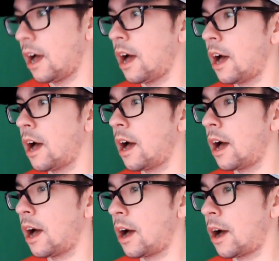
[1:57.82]

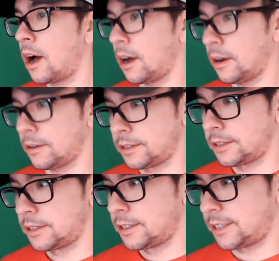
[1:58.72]
Oh.
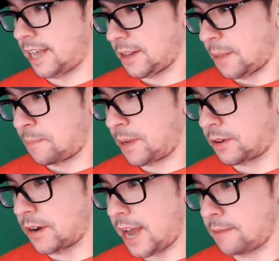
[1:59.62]
Is that how they pick
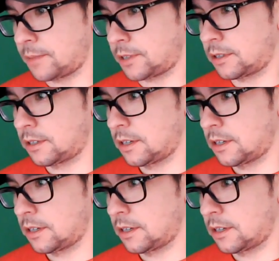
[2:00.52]
their names?